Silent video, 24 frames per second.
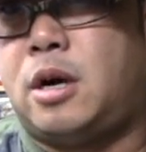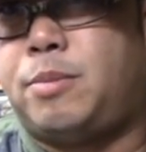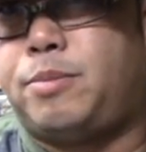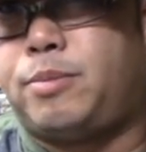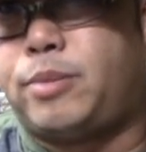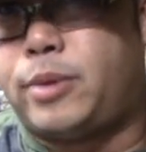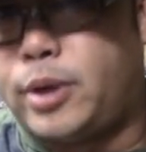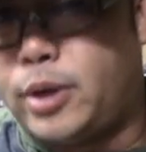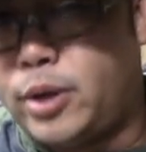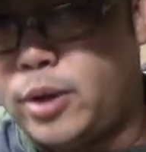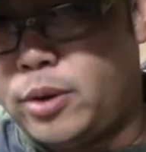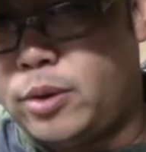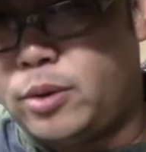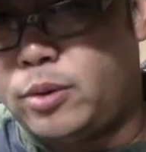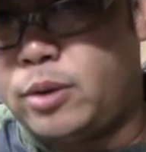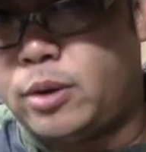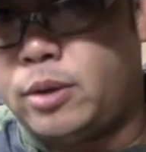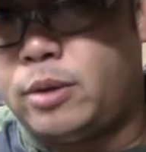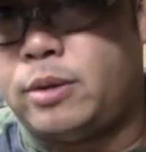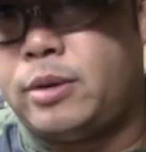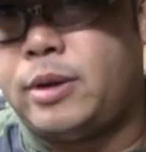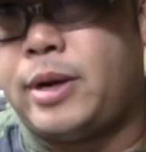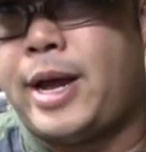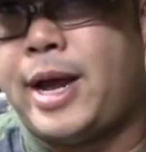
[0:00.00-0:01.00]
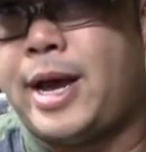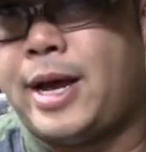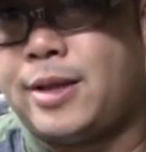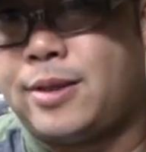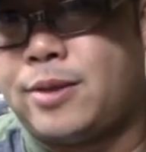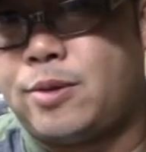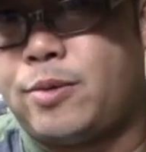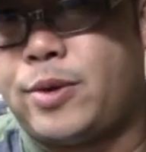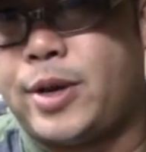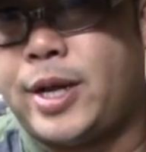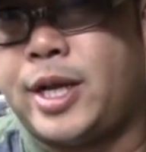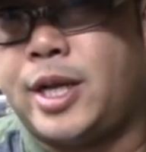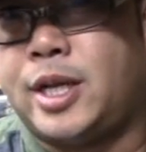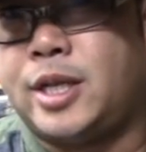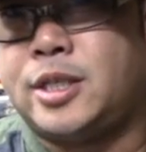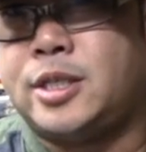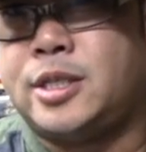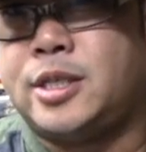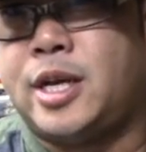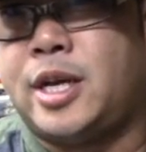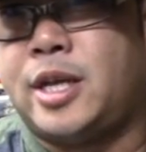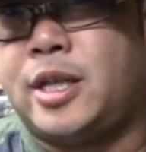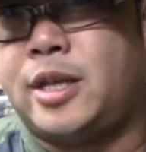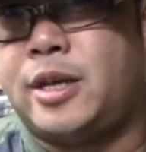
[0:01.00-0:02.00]
prone, at the
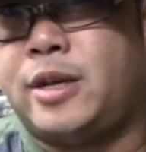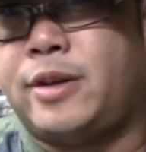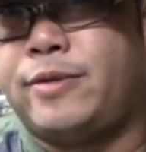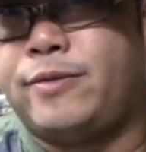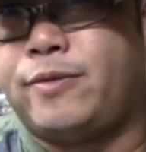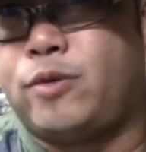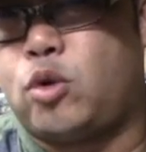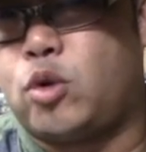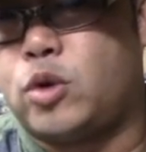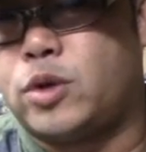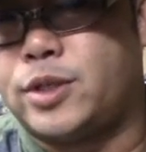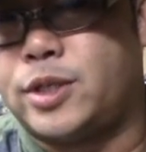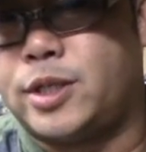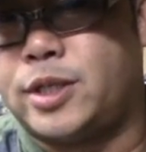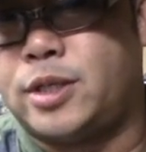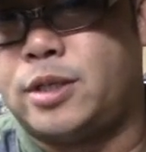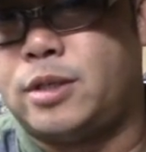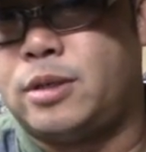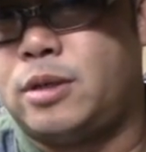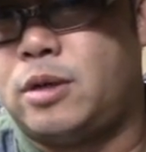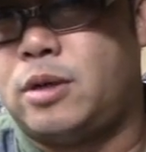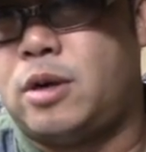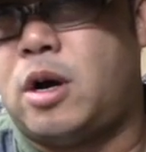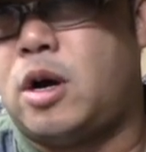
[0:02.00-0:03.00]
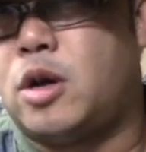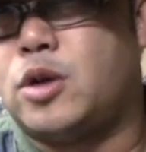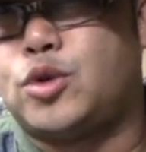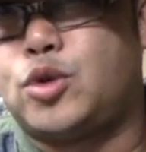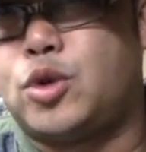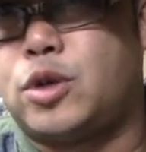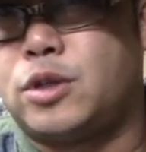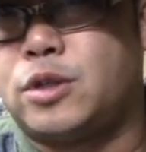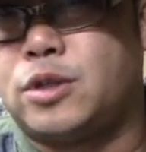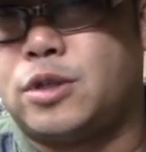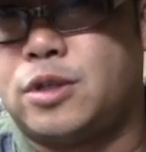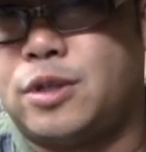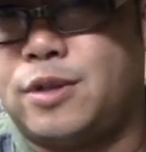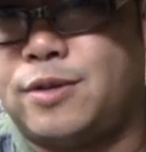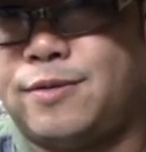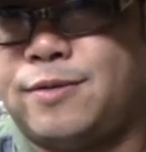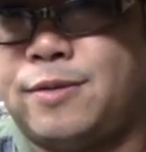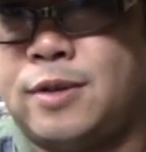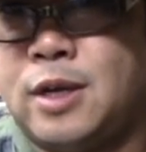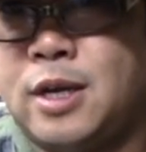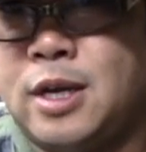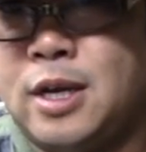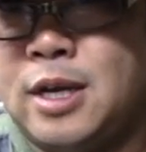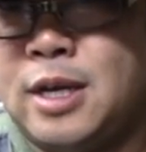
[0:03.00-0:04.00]
range, and then of course in all sorts of